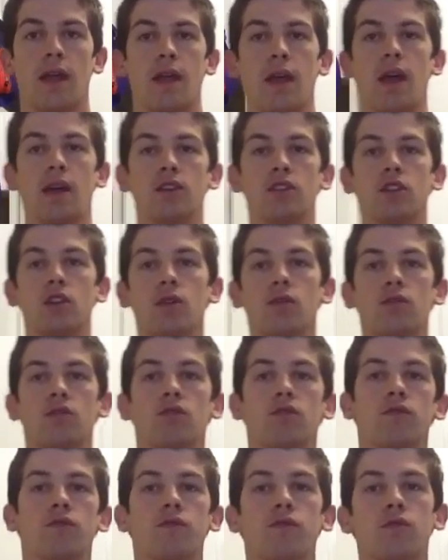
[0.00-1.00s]
As you go
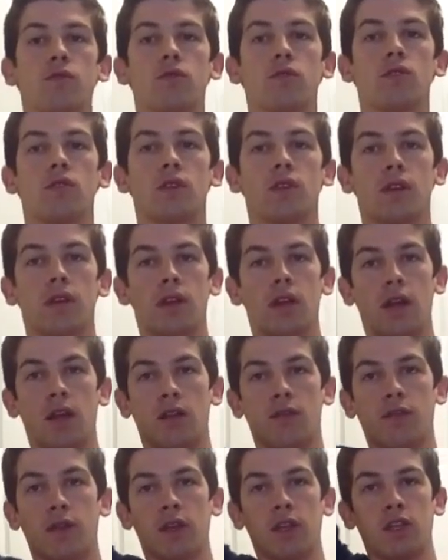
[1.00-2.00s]
into full
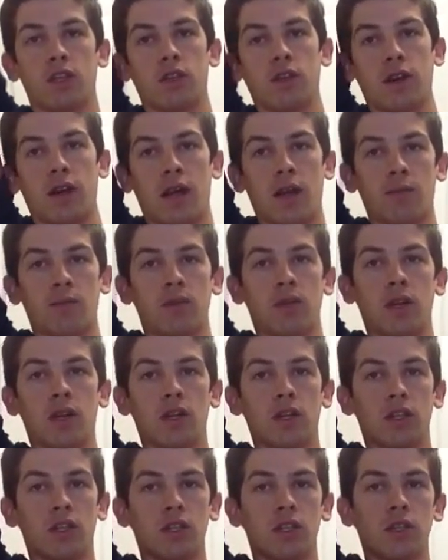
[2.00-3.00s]
elevation or
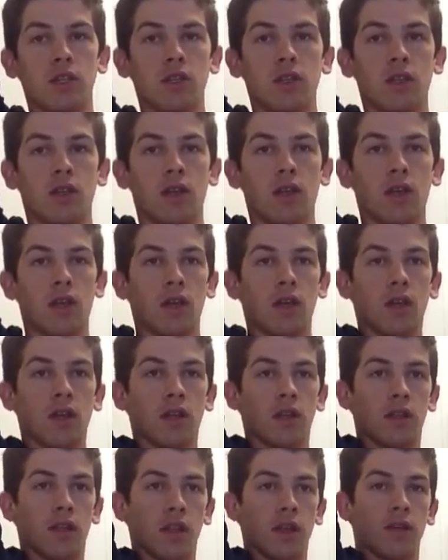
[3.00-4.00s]
abduction,
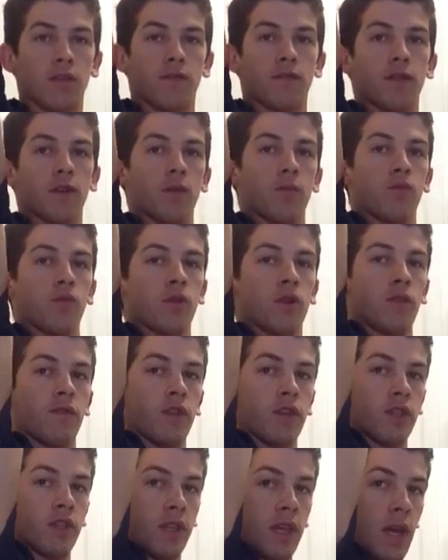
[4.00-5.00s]
the inferior border of
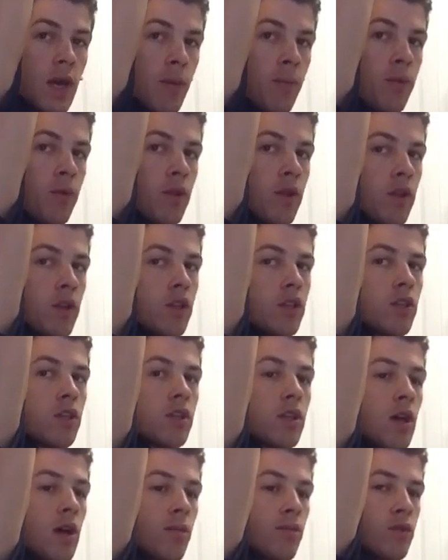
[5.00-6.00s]
your scapula
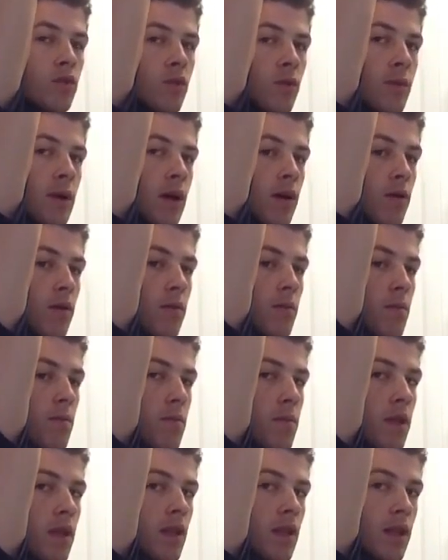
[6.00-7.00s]
should come to about
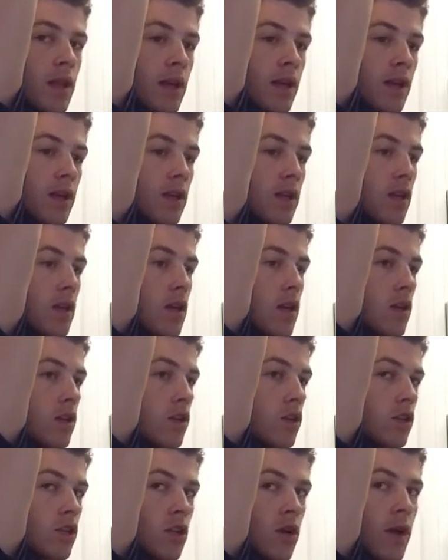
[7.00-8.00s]
midline
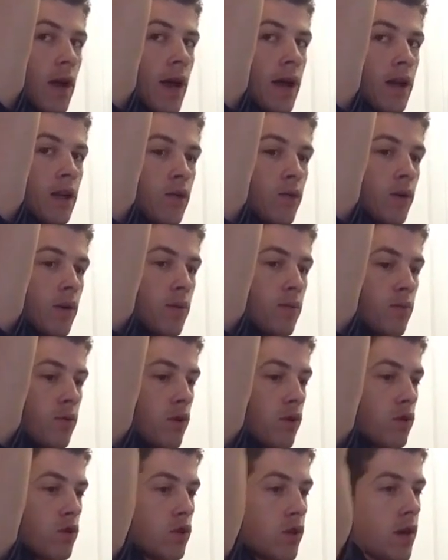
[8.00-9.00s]
to show adequate
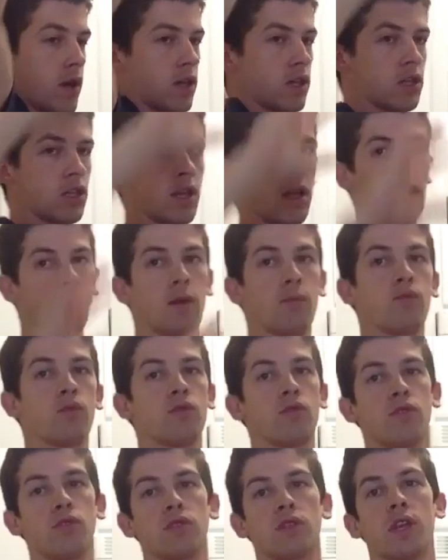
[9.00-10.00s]
protraction and
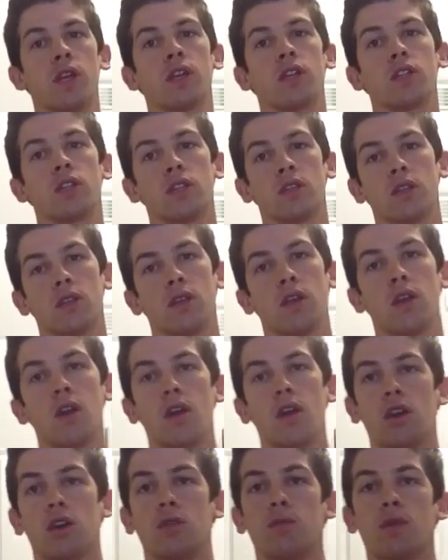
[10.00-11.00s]
upward rotation.
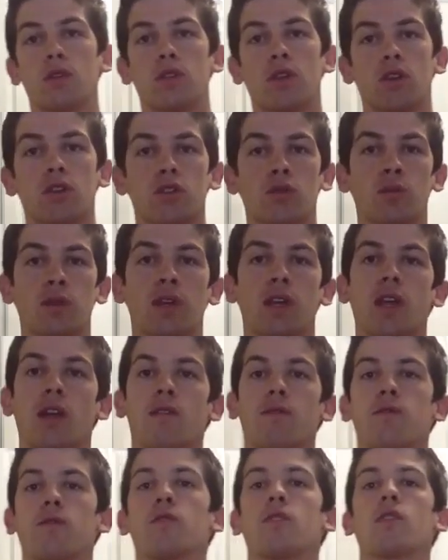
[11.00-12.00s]
You must also be
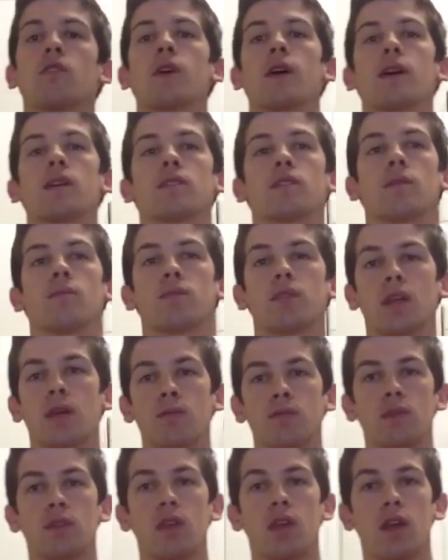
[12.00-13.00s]
careful though, as
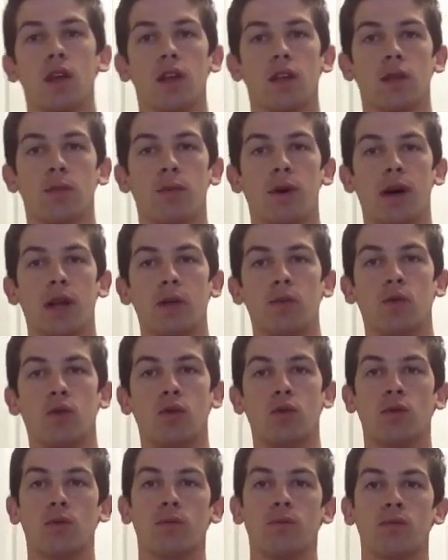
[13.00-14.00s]
sometimes the body
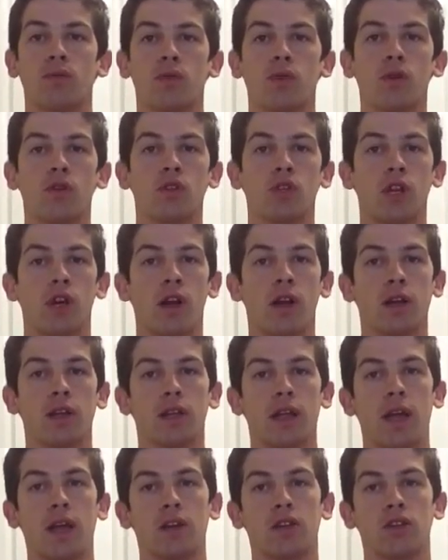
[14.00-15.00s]
will
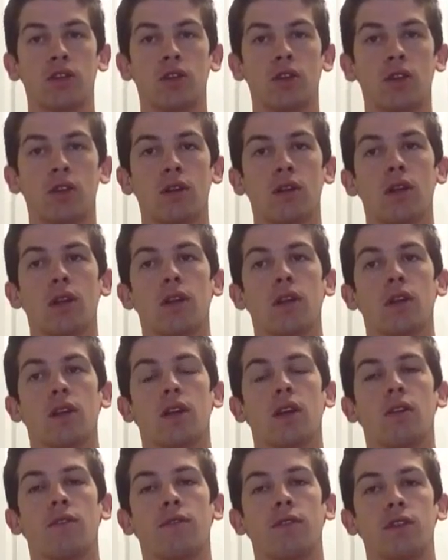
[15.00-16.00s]
protract extra
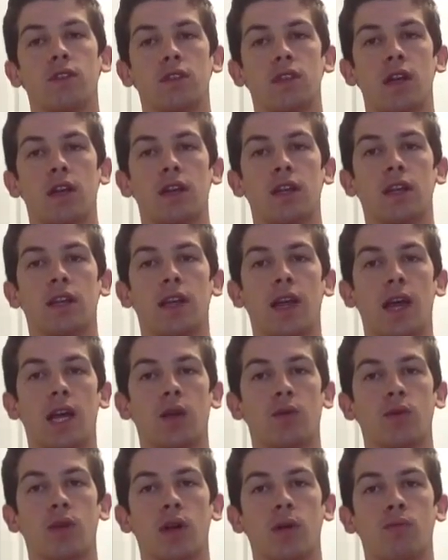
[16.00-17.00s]
if it is not getting
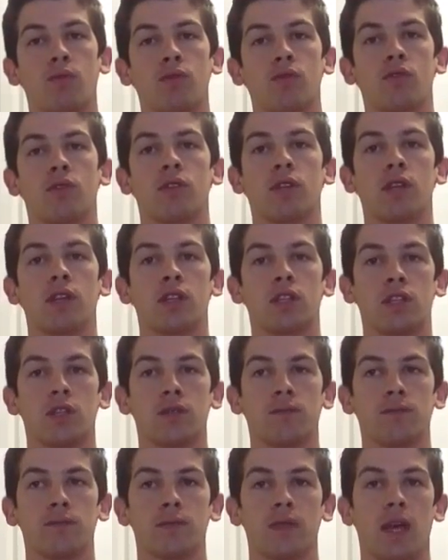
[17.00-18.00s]
adequate upward
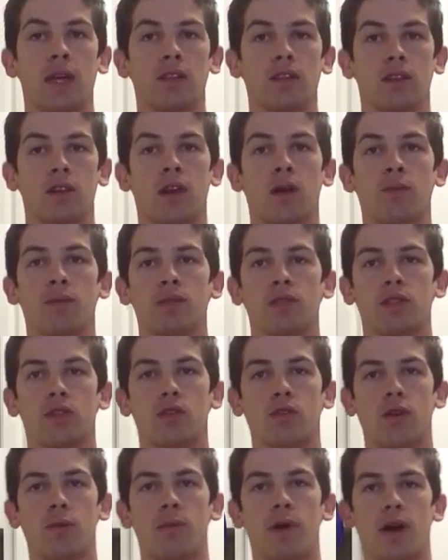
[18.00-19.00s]
rotation as a
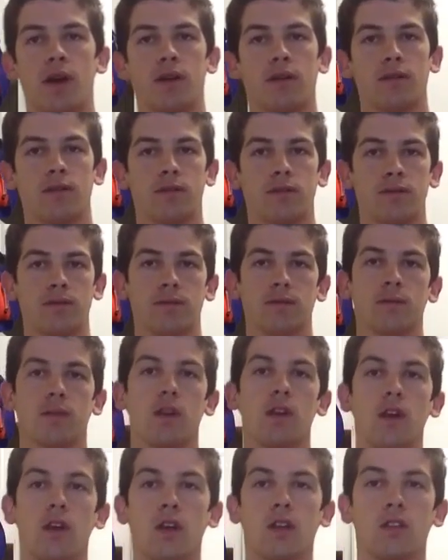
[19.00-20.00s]
compensatory pattern.
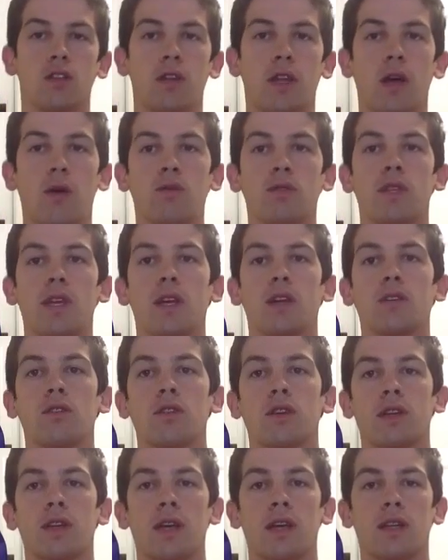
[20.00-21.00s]
So now we'll take a
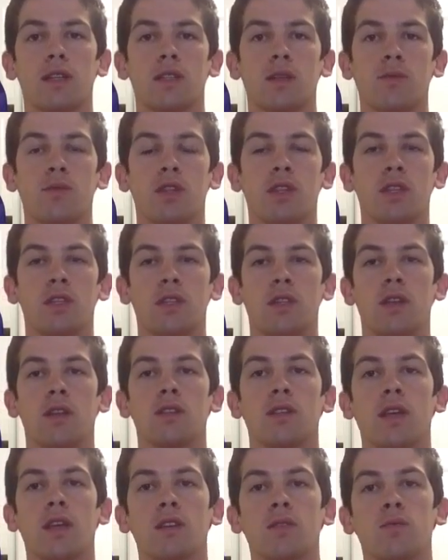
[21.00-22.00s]
look at some of the
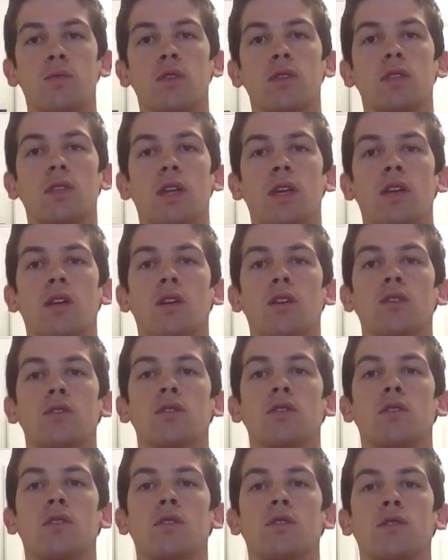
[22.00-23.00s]
assessments and
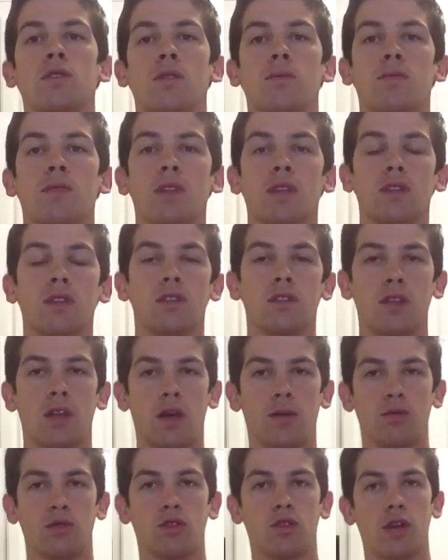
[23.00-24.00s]
also some things to
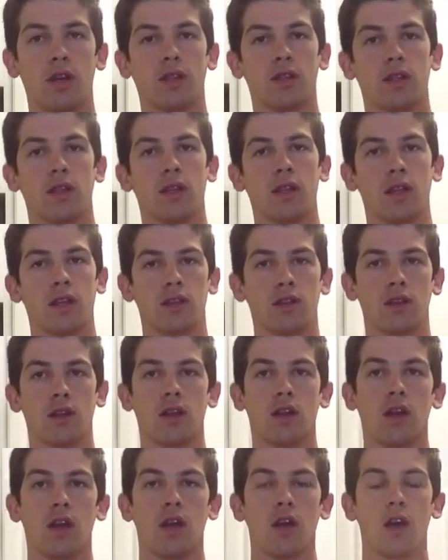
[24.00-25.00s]
help strengthen
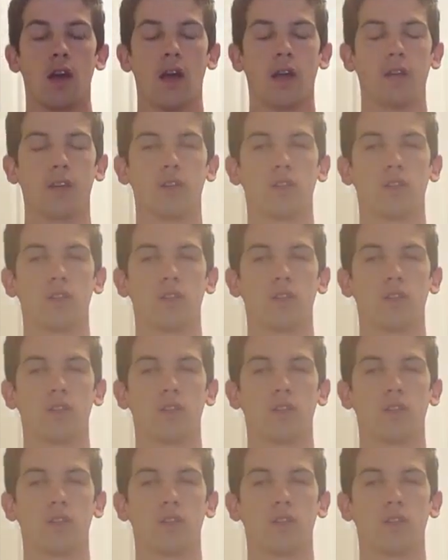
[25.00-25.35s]
your